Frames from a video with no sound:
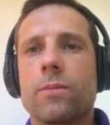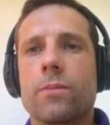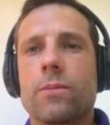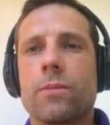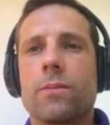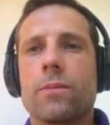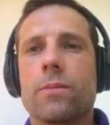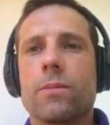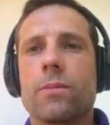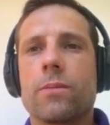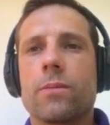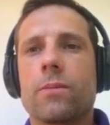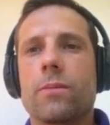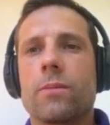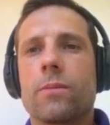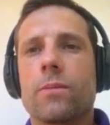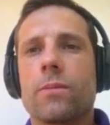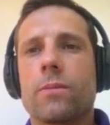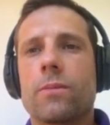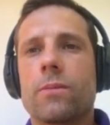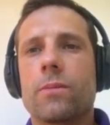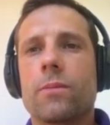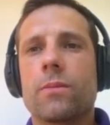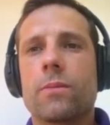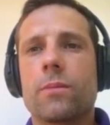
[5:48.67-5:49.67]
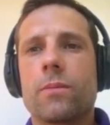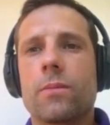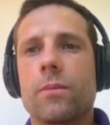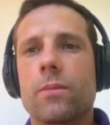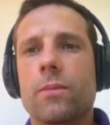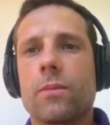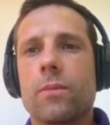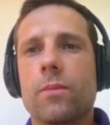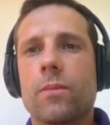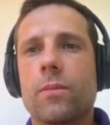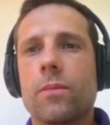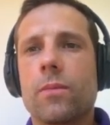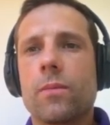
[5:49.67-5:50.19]

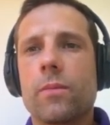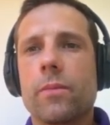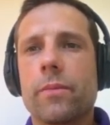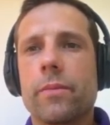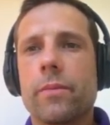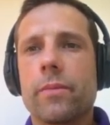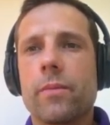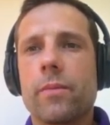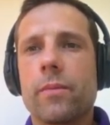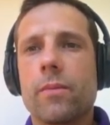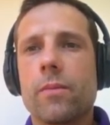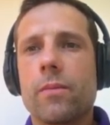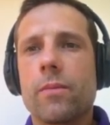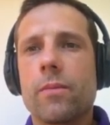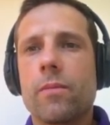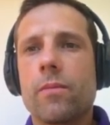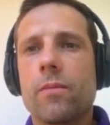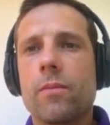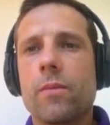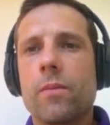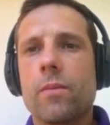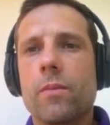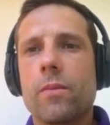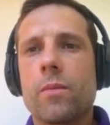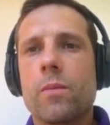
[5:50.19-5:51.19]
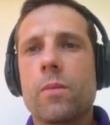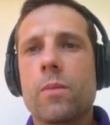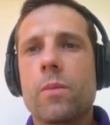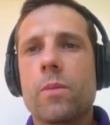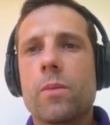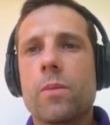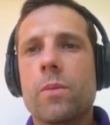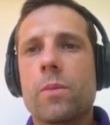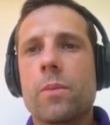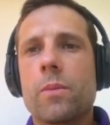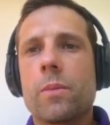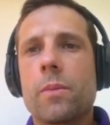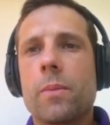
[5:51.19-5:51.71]

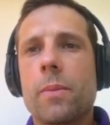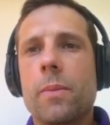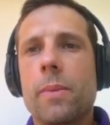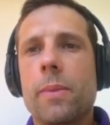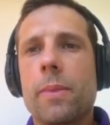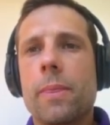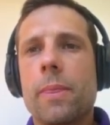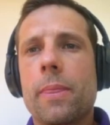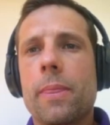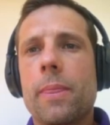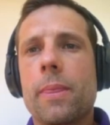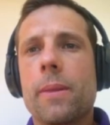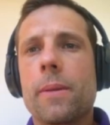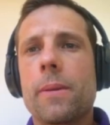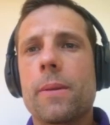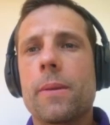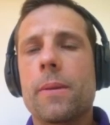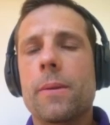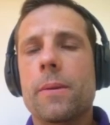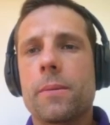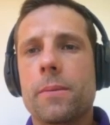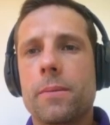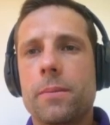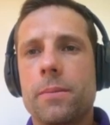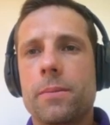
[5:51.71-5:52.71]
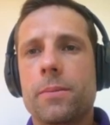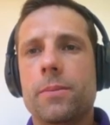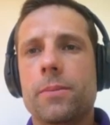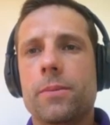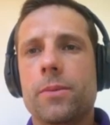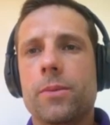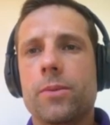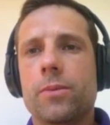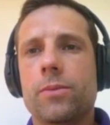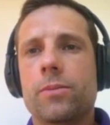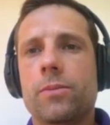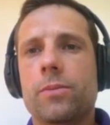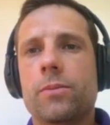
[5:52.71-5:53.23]

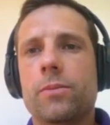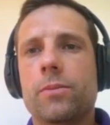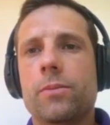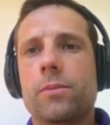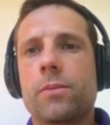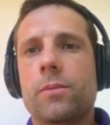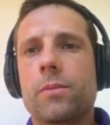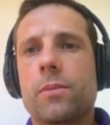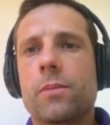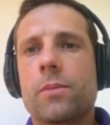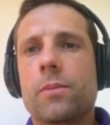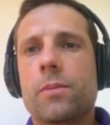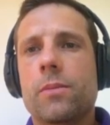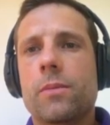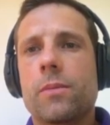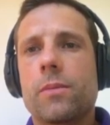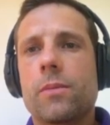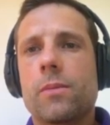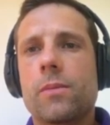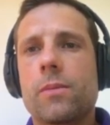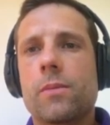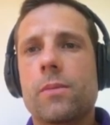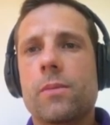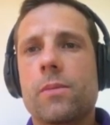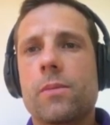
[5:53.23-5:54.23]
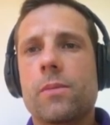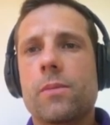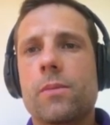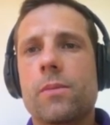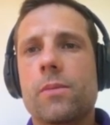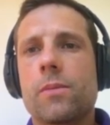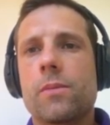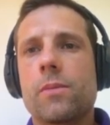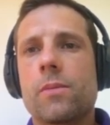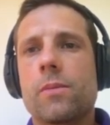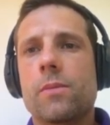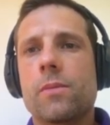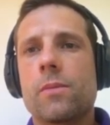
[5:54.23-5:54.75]

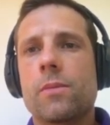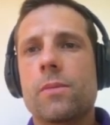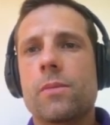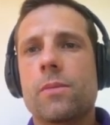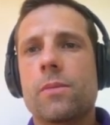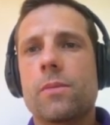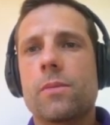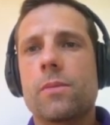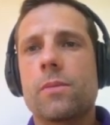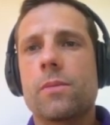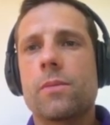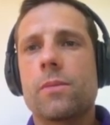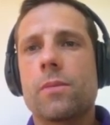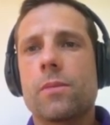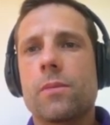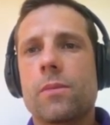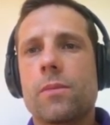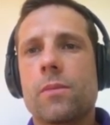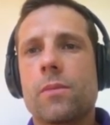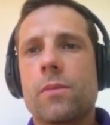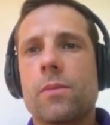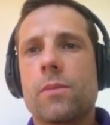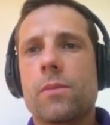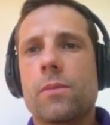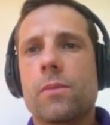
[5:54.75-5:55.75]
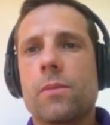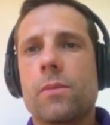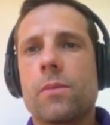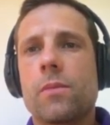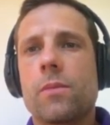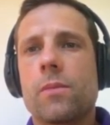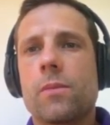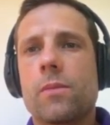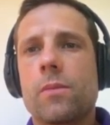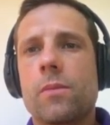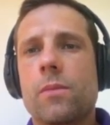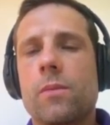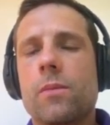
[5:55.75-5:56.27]

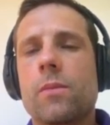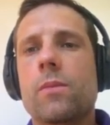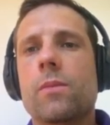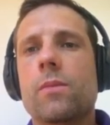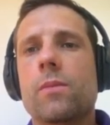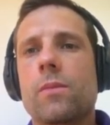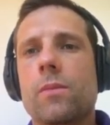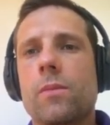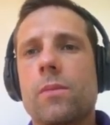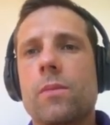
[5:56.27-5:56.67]
[no speech]